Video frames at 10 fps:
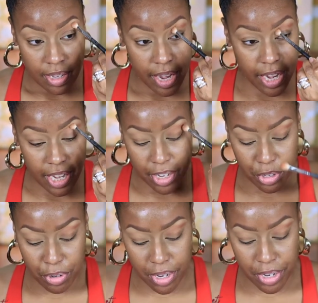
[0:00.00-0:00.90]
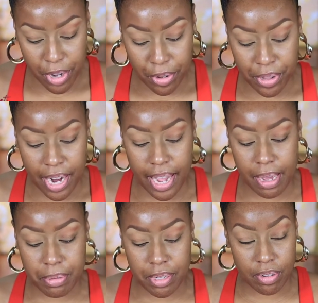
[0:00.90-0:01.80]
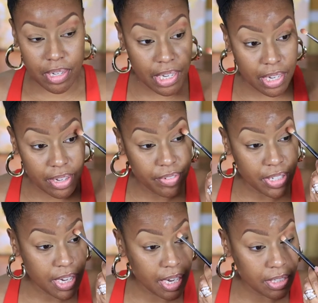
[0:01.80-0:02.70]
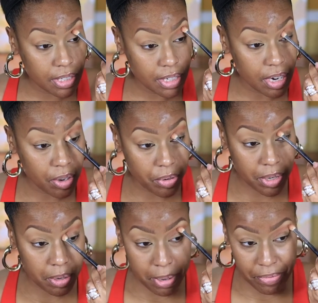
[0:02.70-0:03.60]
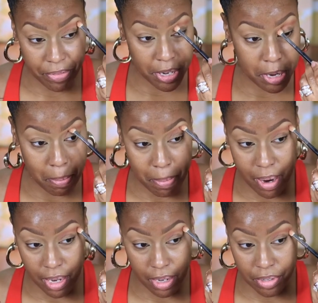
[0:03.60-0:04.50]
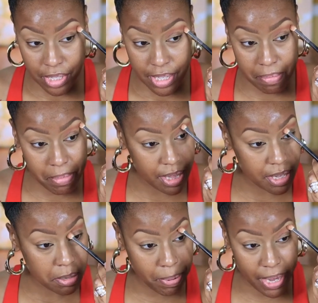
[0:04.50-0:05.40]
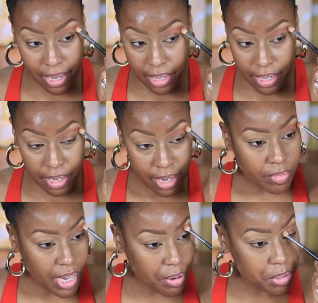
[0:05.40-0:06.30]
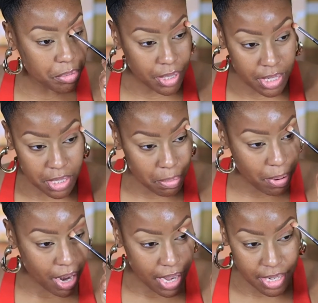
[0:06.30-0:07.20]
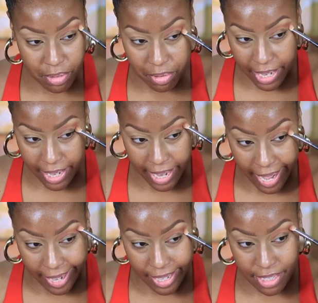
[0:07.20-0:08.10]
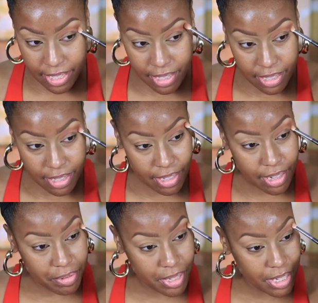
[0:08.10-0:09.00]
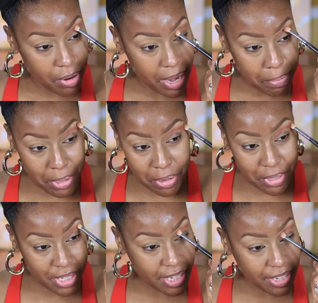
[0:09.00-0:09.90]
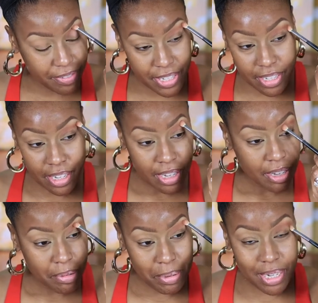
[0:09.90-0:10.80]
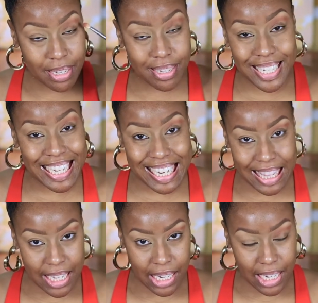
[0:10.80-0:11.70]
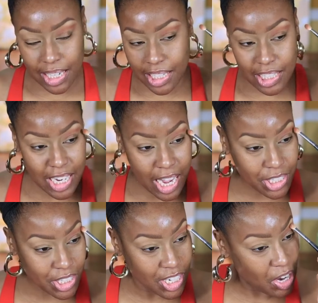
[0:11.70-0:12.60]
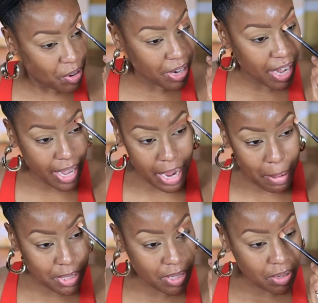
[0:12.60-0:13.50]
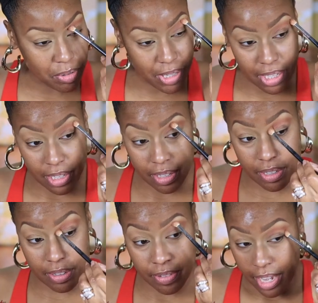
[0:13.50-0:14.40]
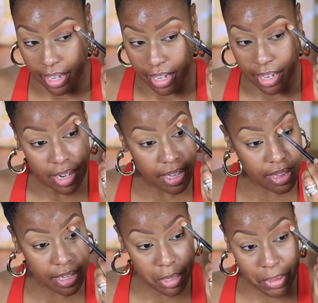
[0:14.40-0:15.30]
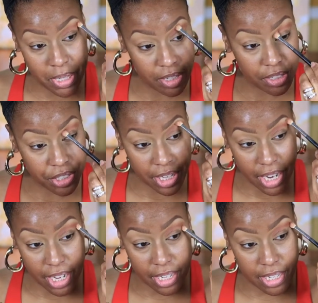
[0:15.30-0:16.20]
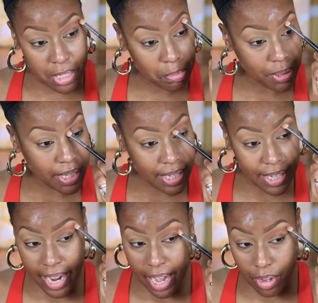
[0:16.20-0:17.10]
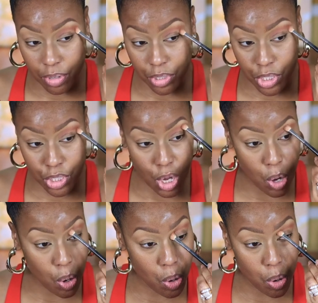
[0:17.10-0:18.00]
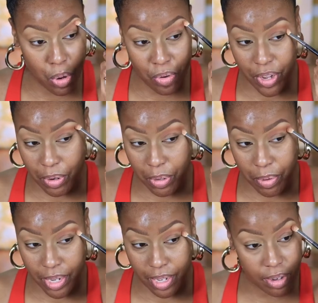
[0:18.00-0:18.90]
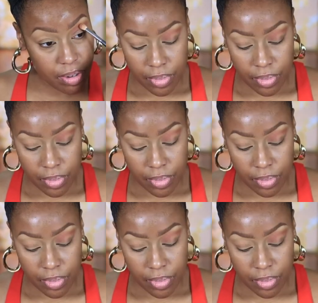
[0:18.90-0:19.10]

And you all know that I absolutely love Natasha Denona. My friend Marlo sent me this palette. I was really surprised when I got it. I was so happy to receive it, because anything Natasha Denona I absolutely love. And this particular shade is blending out so very well.